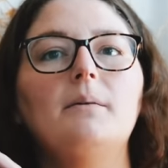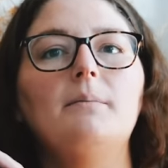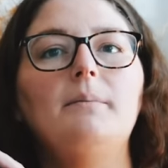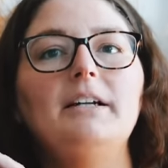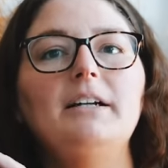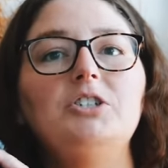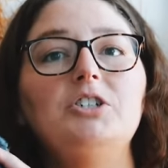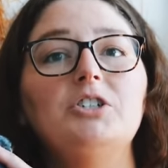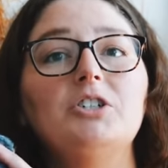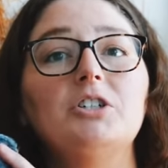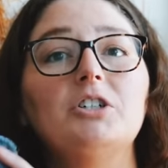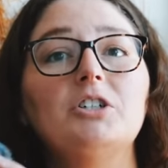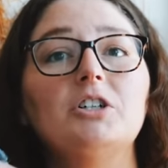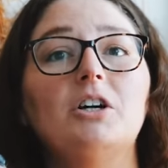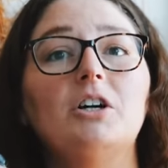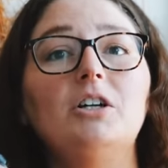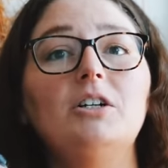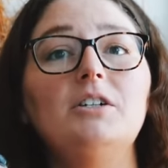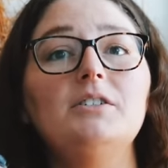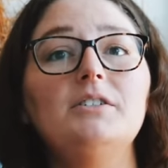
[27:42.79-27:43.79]
but you're
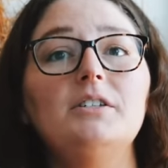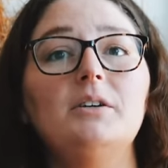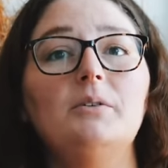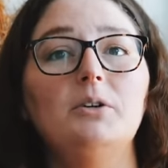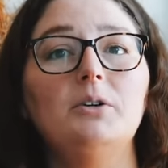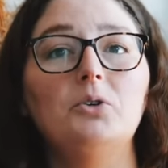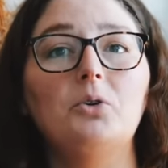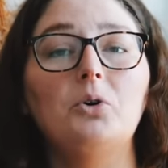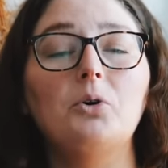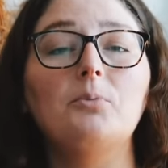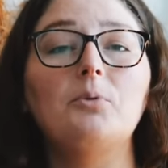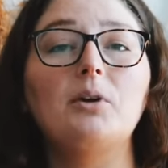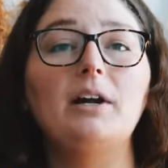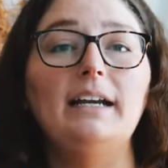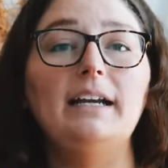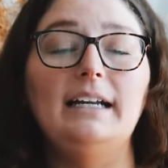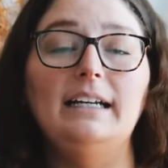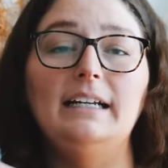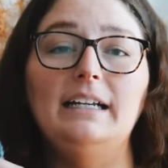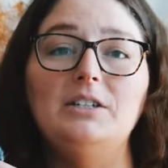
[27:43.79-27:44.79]
also
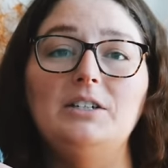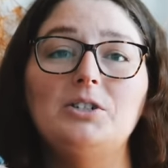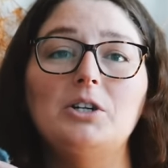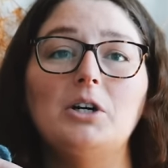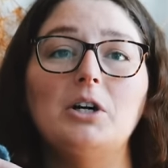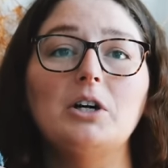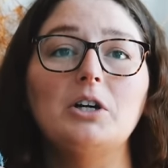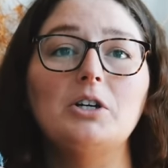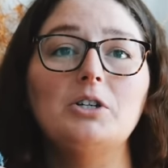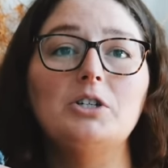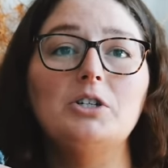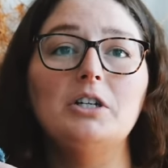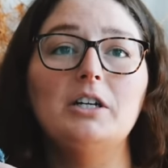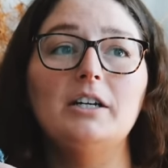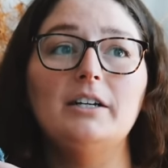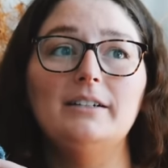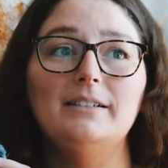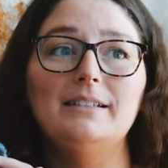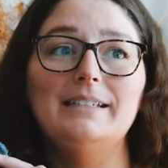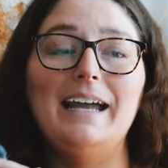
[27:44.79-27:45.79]
incorporating
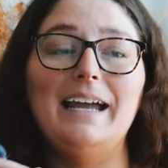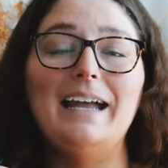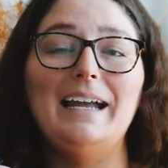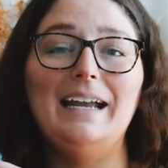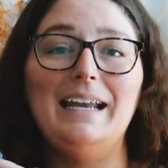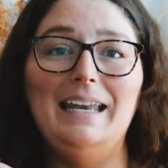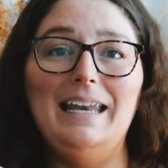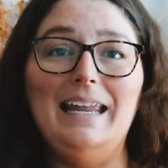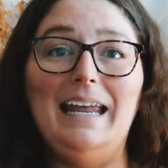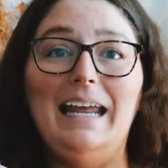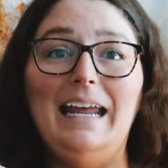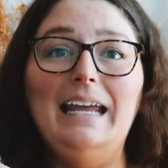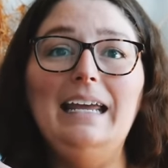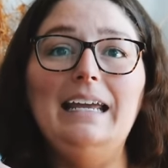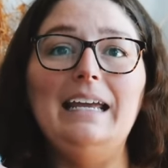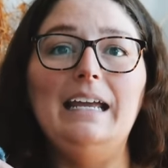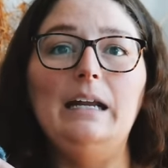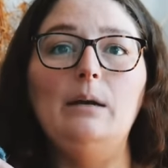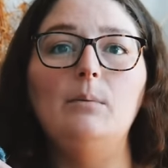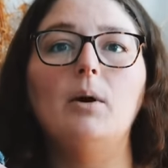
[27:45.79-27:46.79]
intarsia
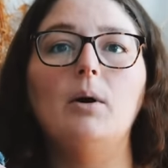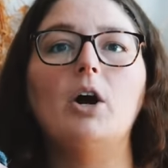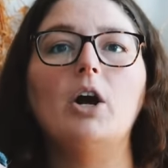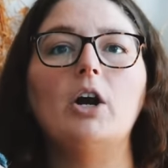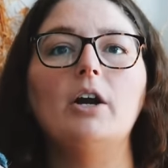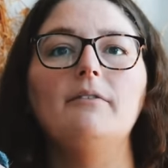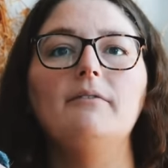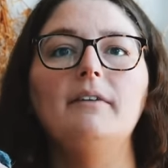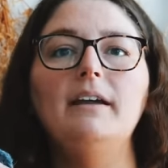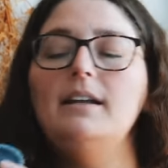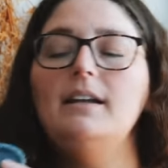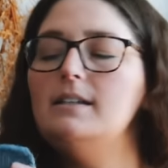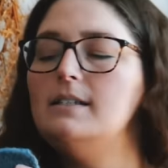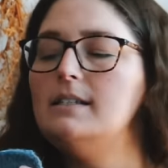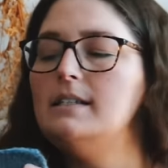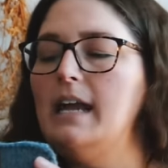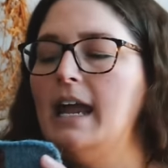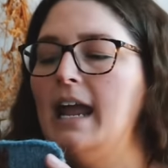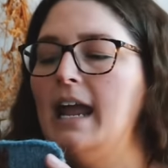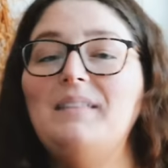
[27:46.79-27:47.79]
technique in part of it,